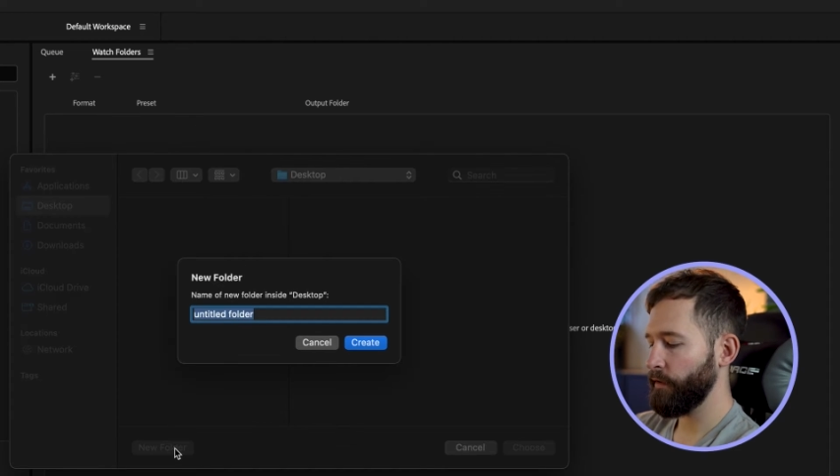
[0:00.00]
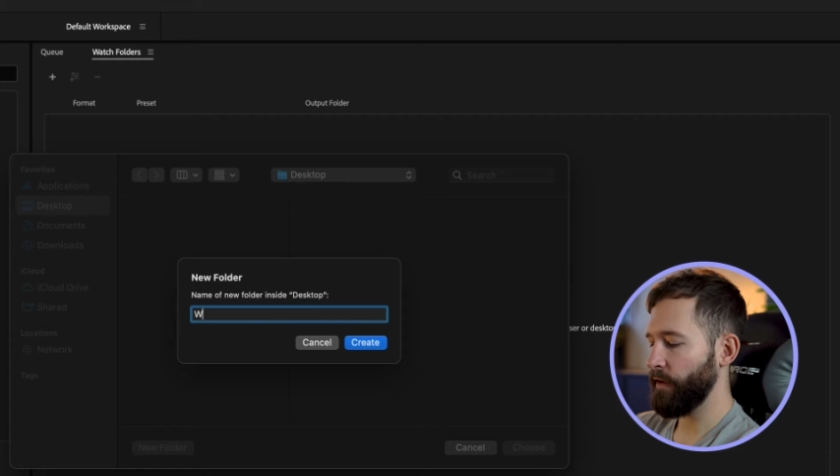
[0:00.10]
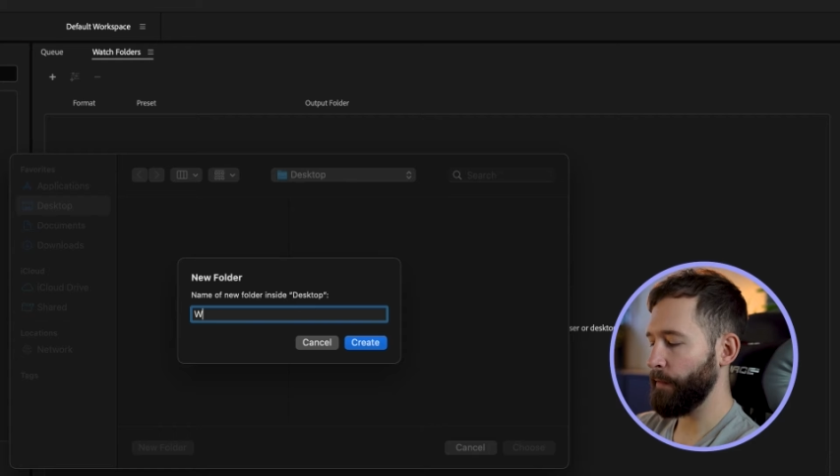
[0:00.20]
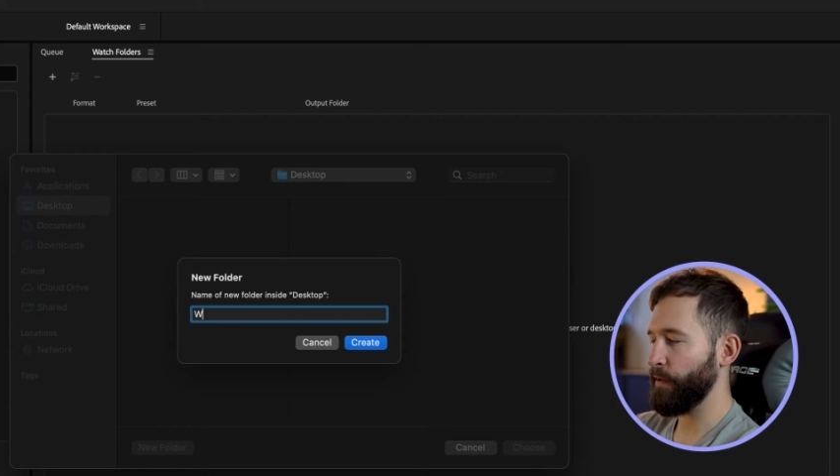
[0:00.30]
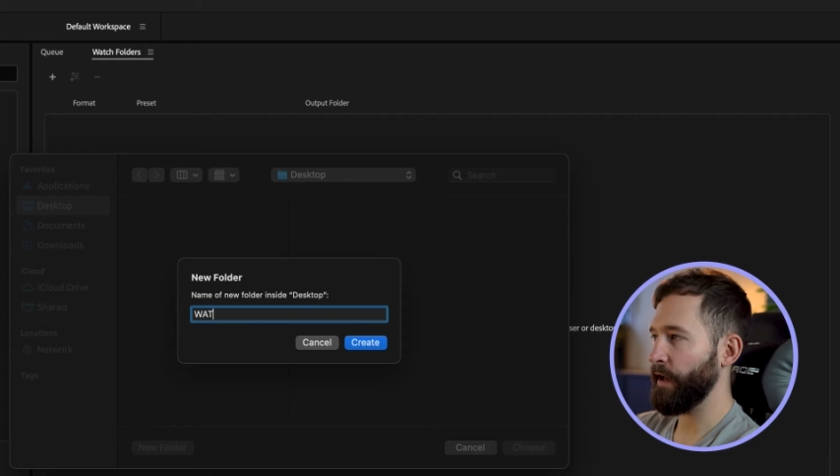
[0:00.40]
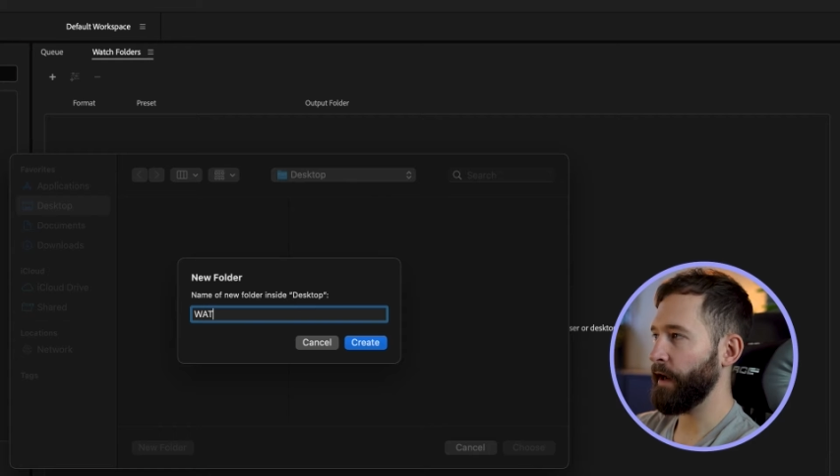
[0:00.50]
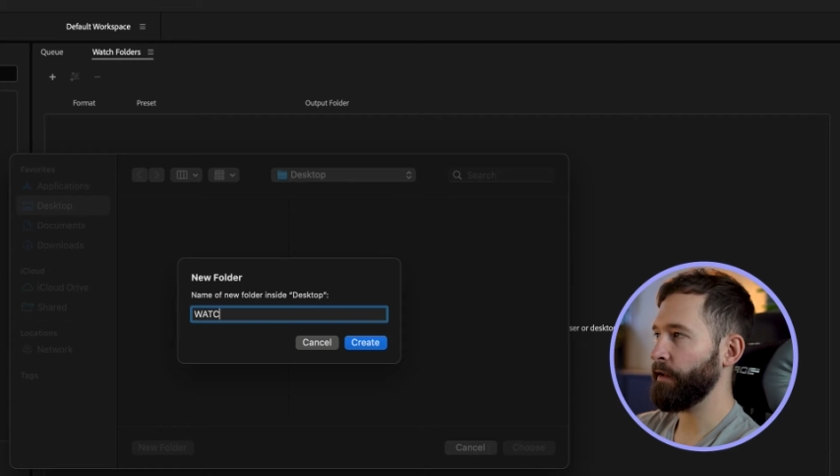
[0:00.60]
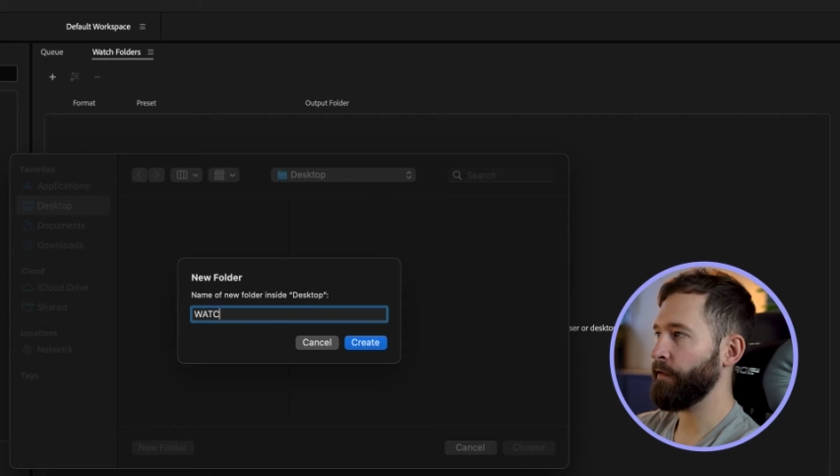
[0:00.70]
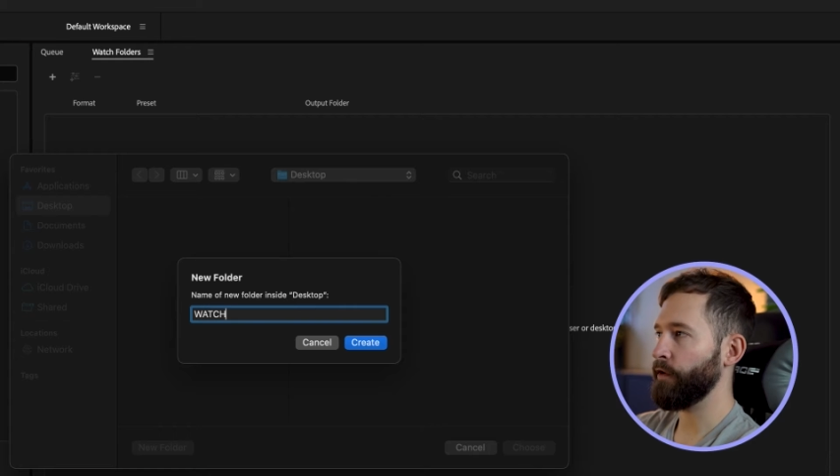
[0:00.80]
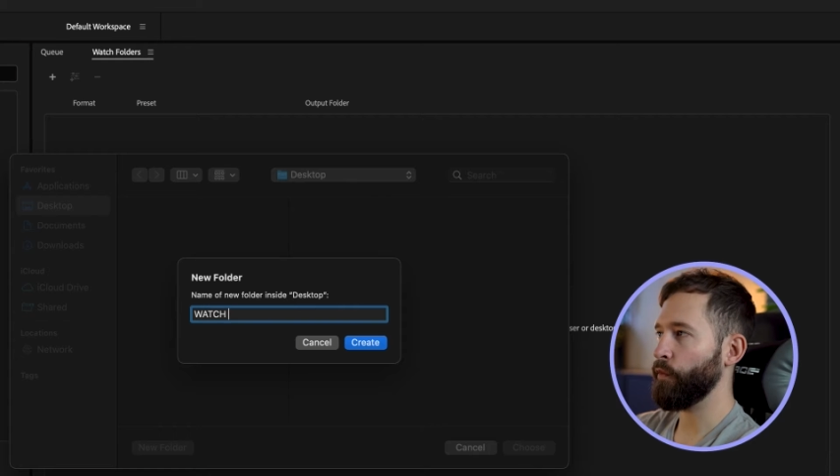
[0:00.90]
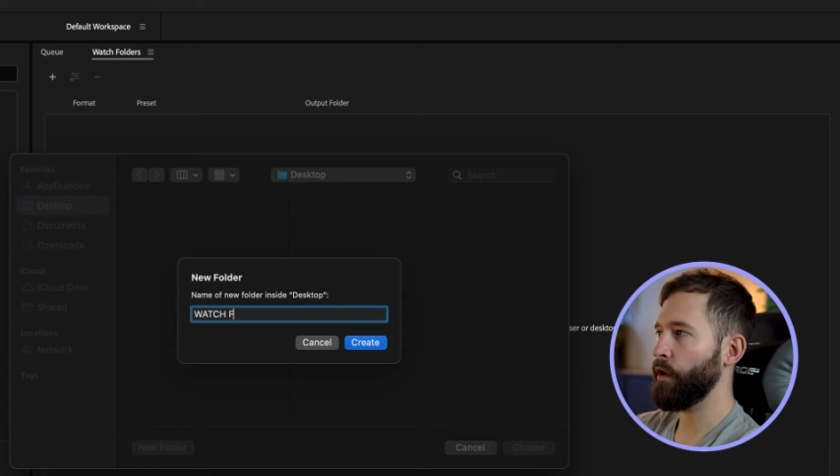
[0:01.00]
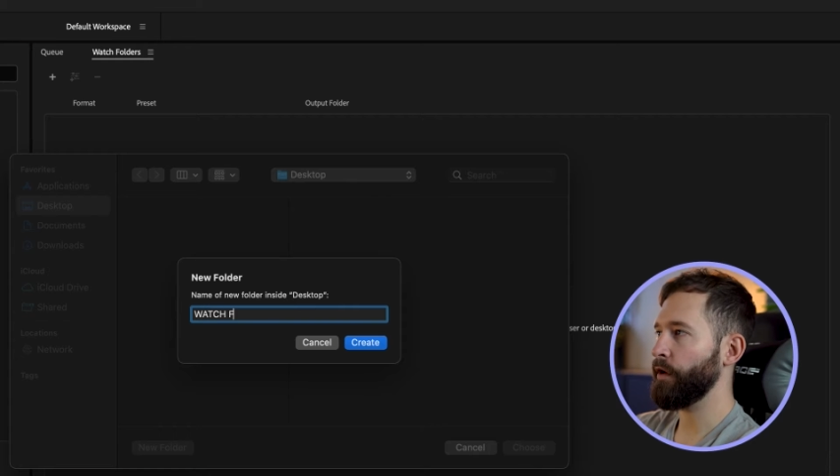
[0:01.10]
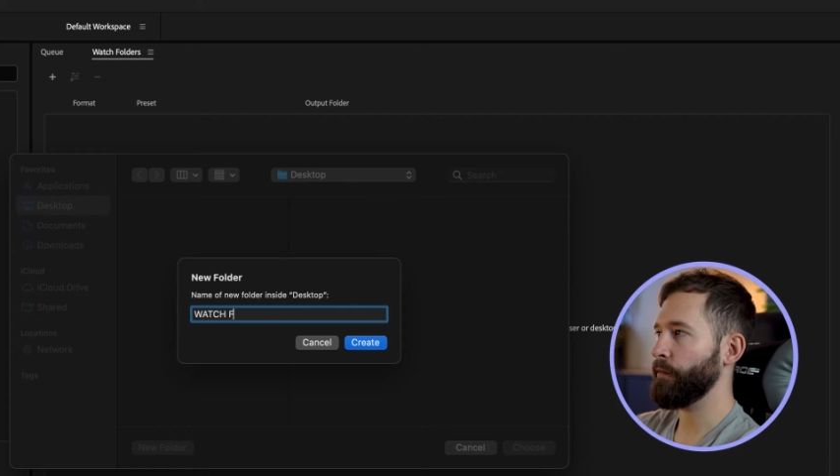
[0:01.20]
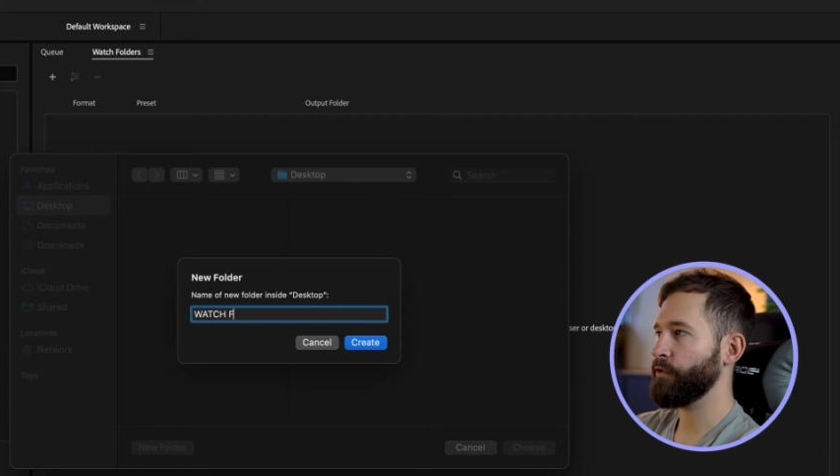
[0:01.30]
type in anything you want.